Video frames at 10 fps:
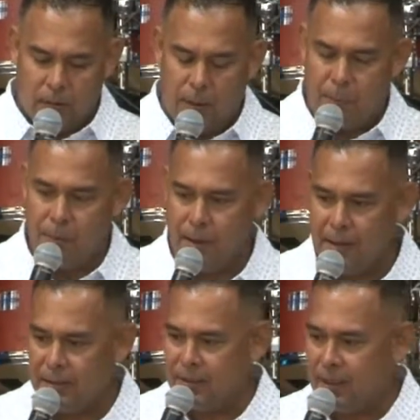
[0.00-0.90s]
I'm
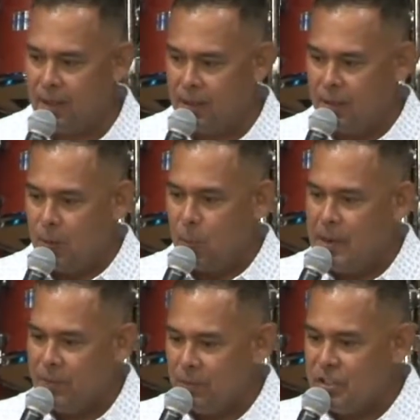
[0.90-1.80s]
reminded that
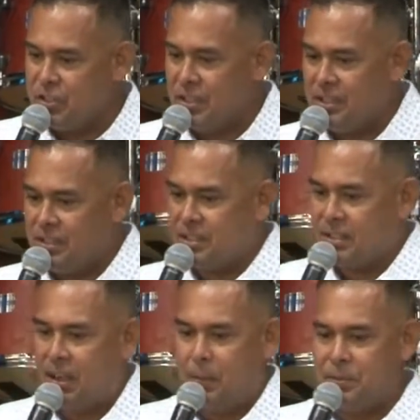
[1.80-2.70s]
whenever Jesus
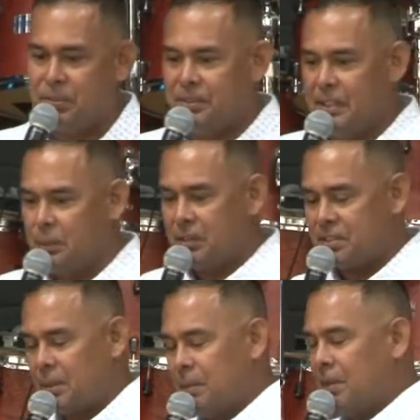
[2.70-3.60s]
comes to deal with
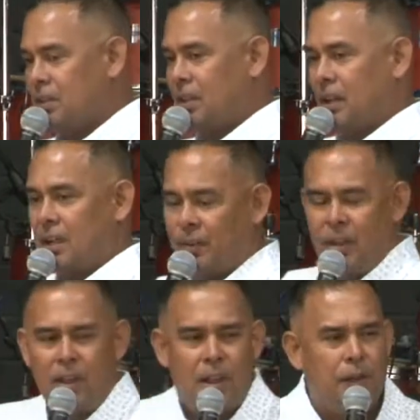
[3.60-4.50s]
something in your life,
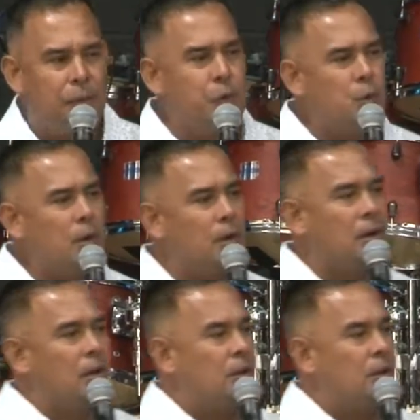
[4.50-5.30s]
if you are